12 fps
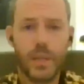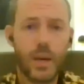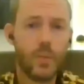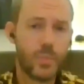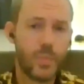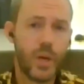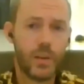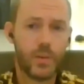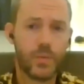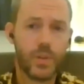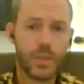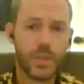And that was part of
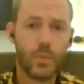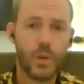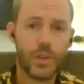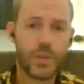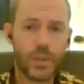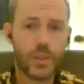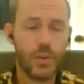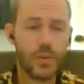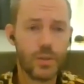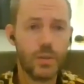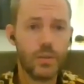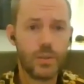the reason why she
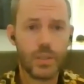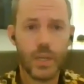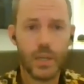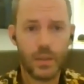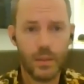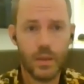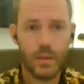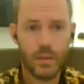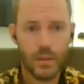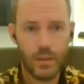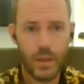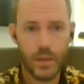chose not to take that
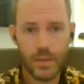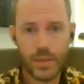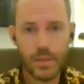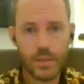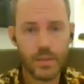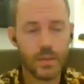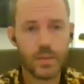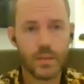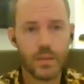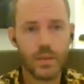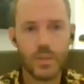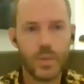assistance,
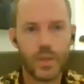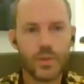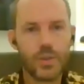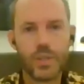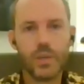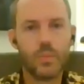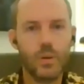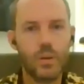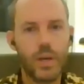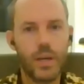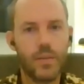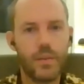is because she didn't
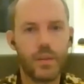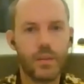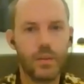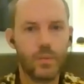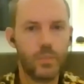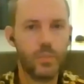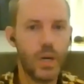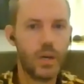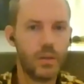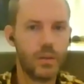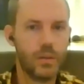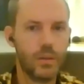want anything that would
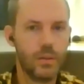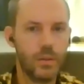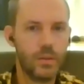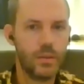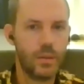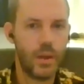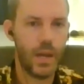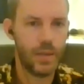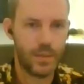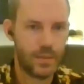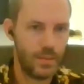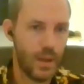mark her
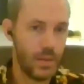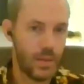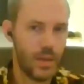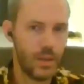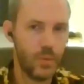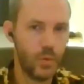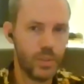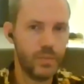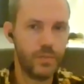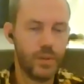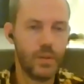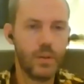as any more
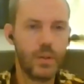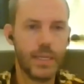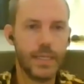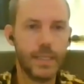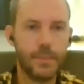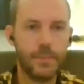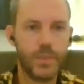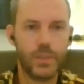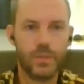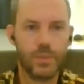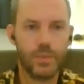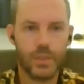different.
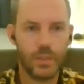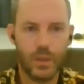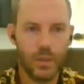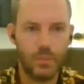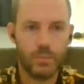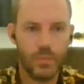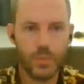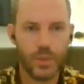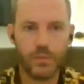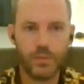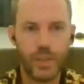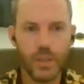She was just like, I'm going
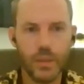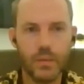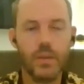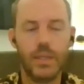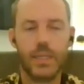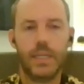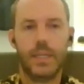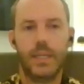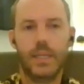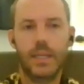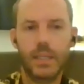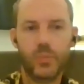to fit in
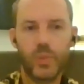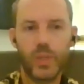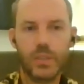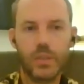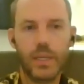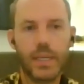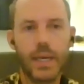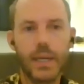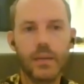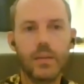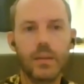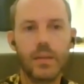as best I can,